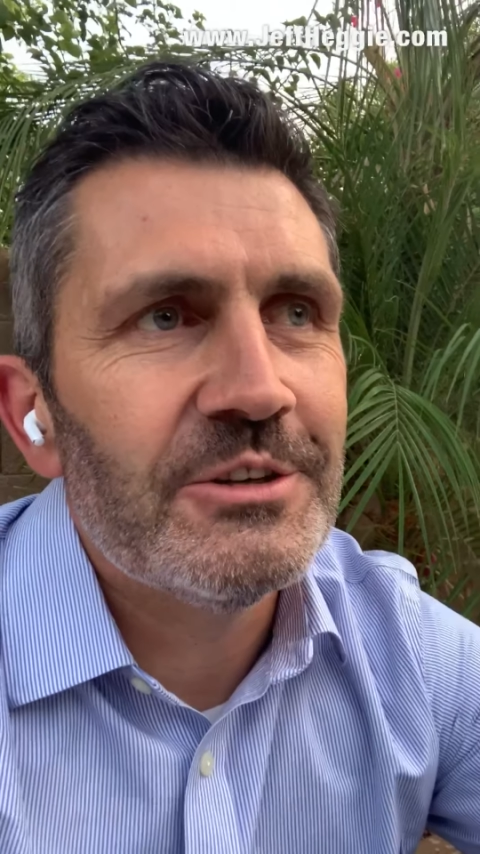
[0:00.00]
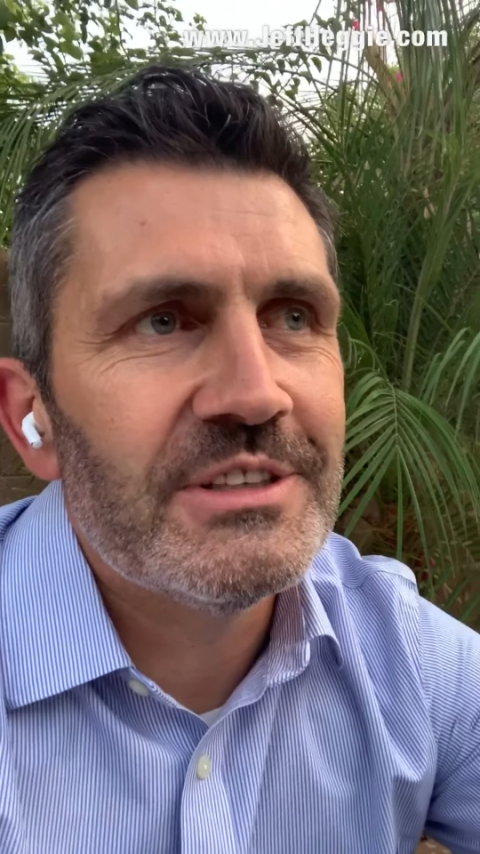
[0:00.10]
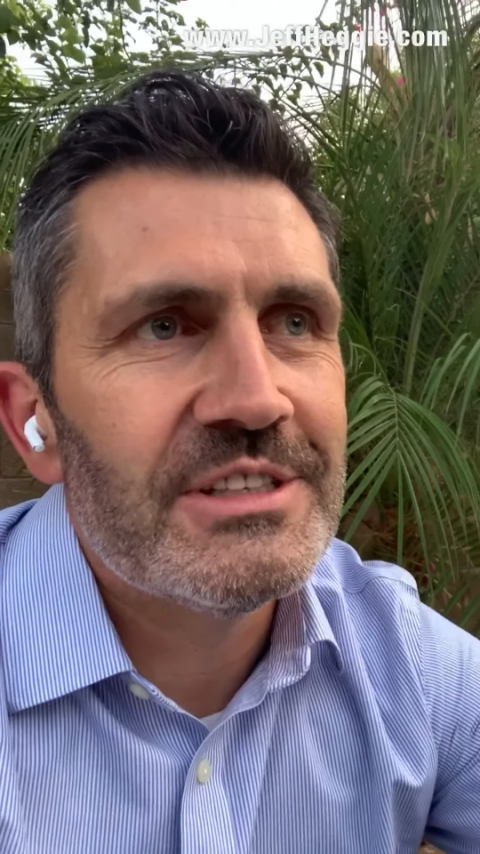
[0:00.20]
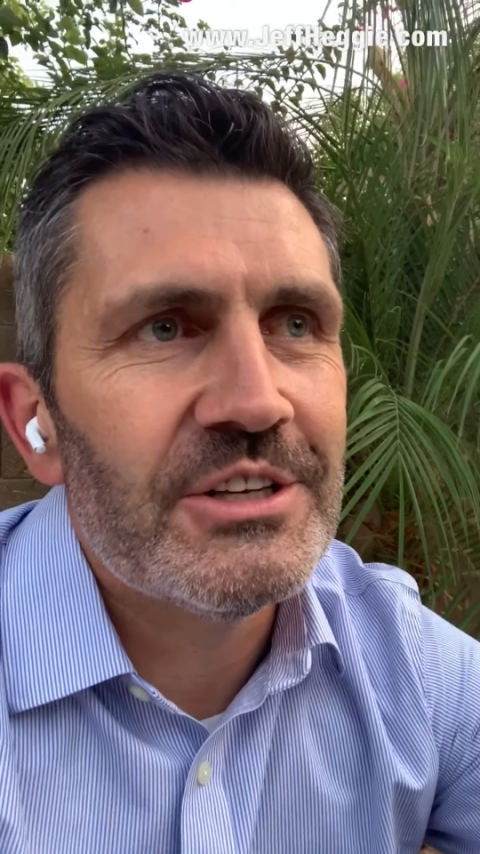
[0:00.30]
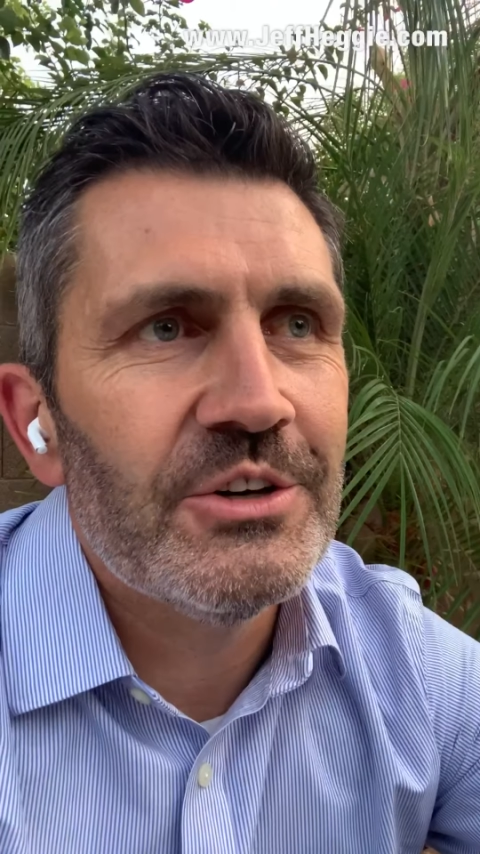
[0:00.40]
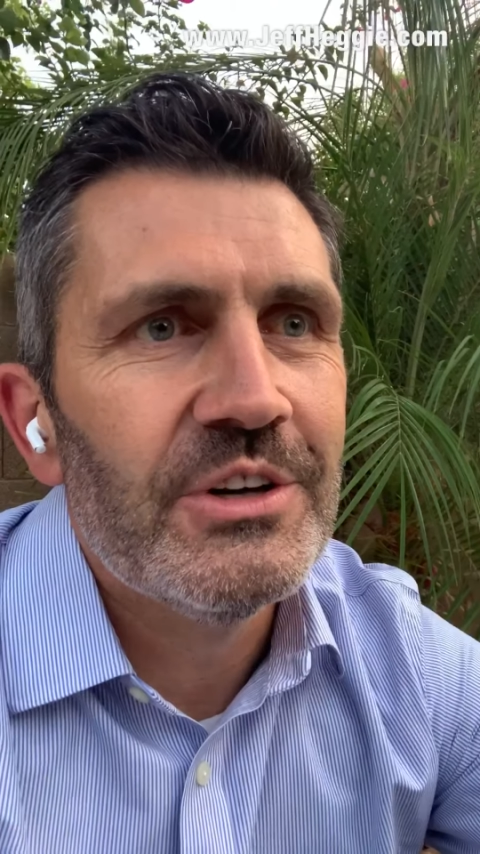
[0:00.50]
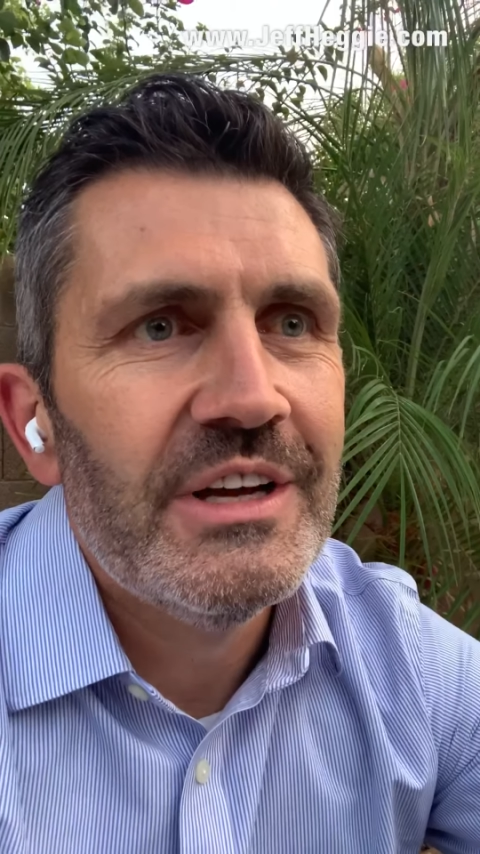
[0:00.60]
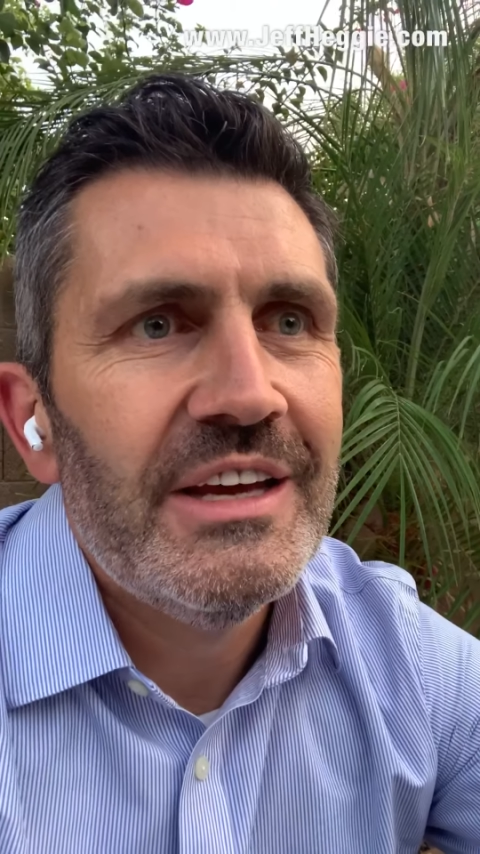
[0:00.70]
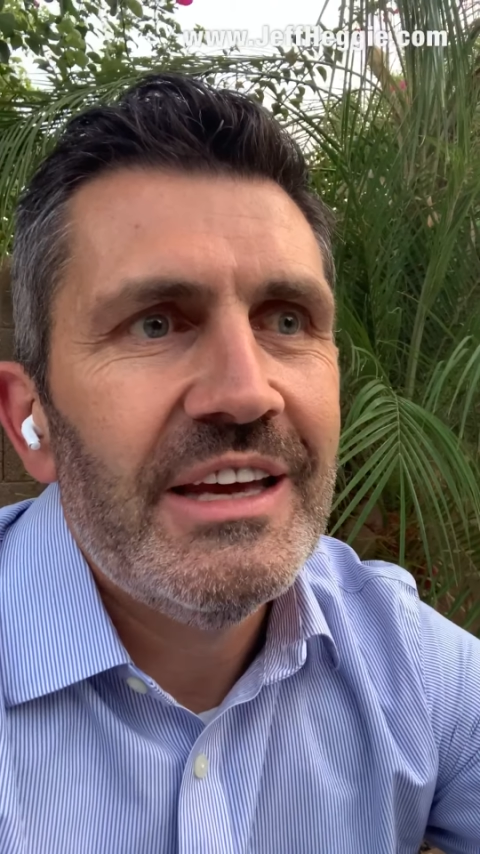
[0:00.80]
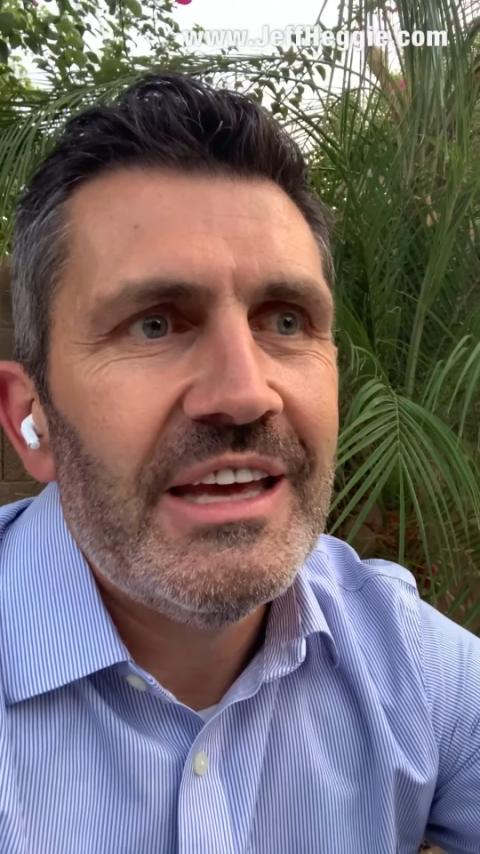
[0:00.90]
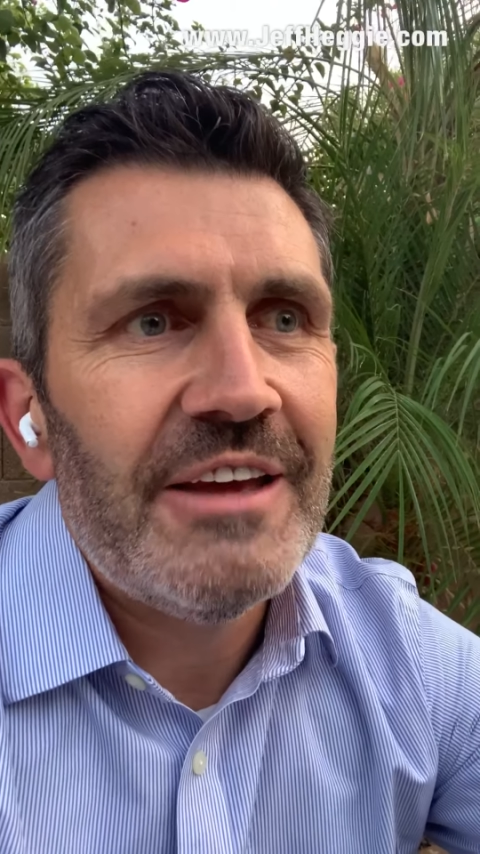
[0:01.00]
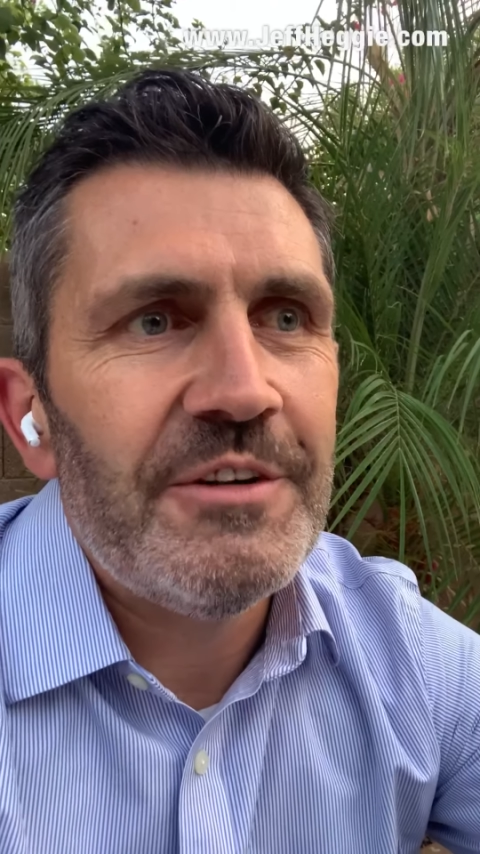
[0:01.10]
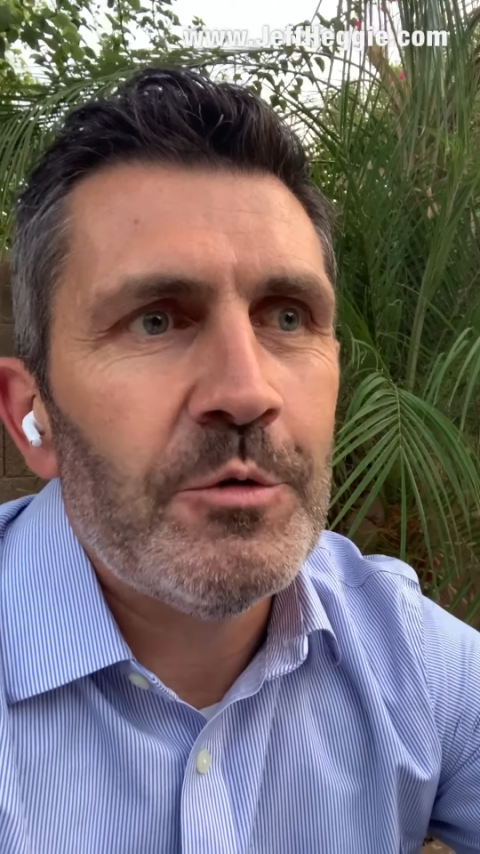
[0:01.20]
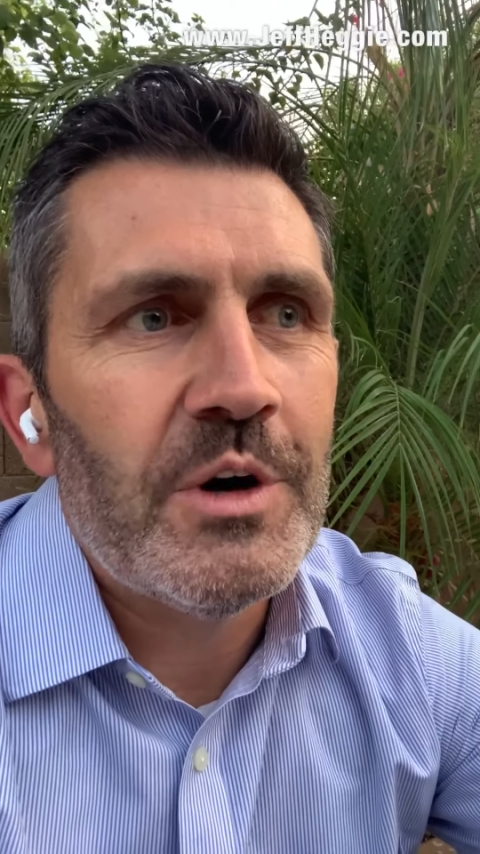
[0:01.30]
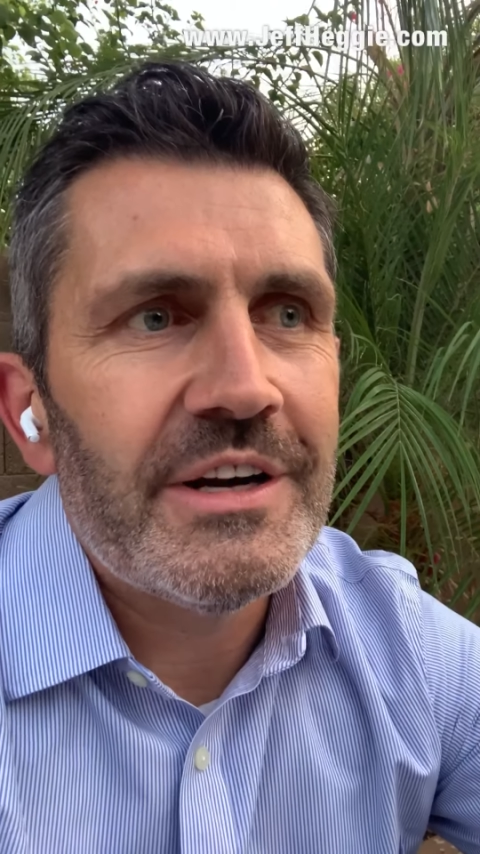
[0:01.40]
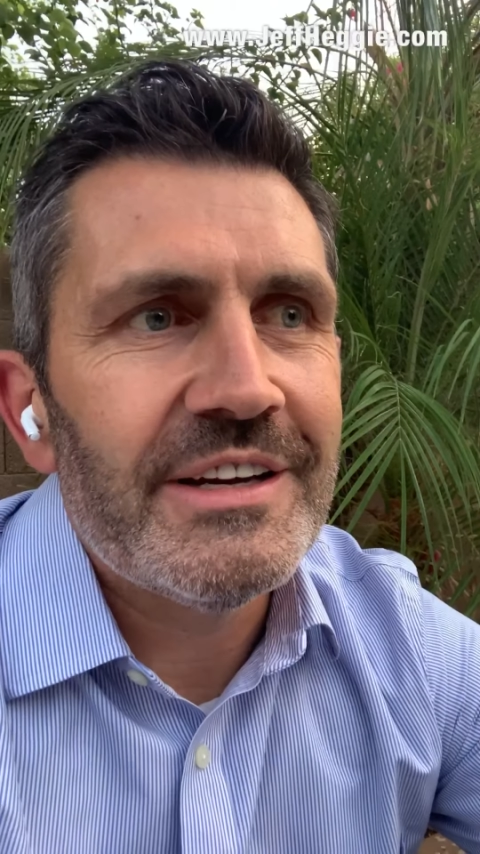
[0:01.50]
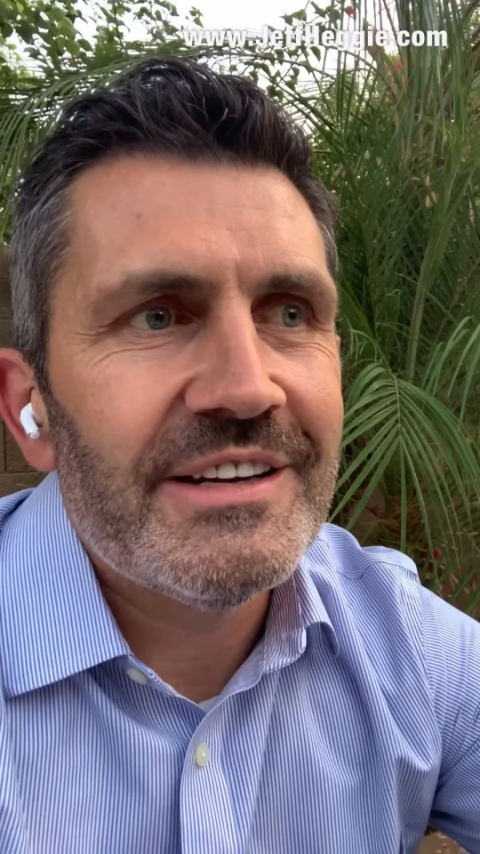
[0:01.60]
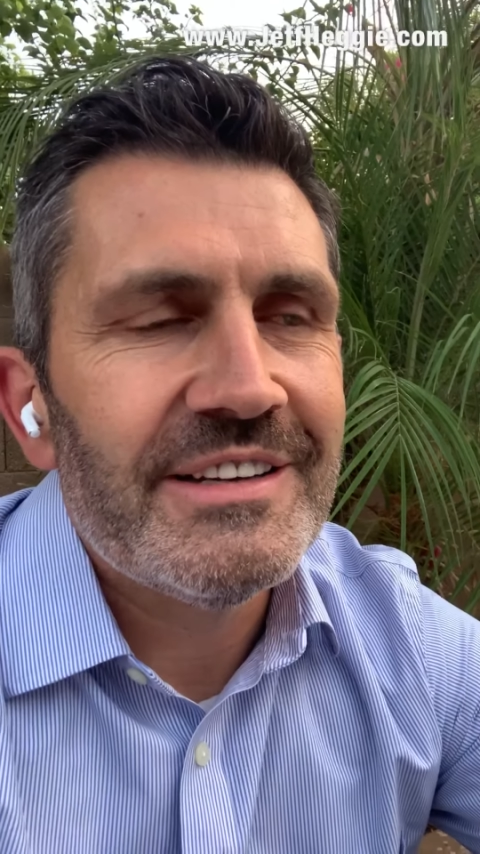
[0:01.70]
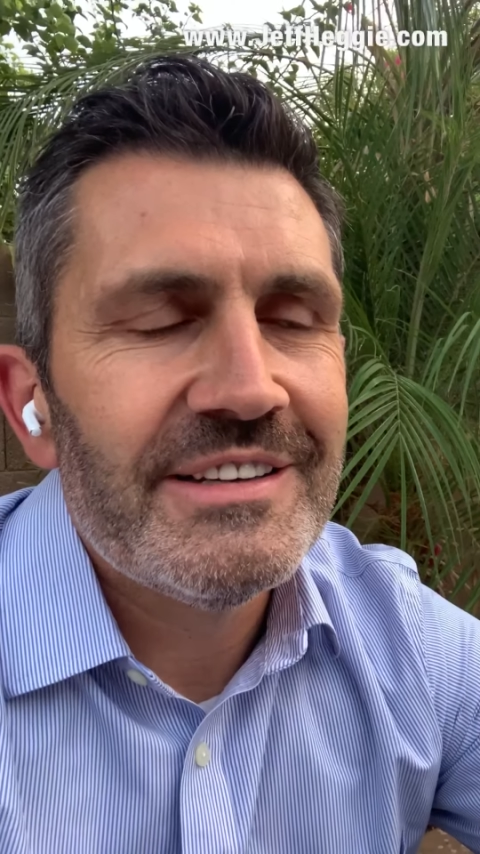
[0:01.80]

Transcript: And so if you want to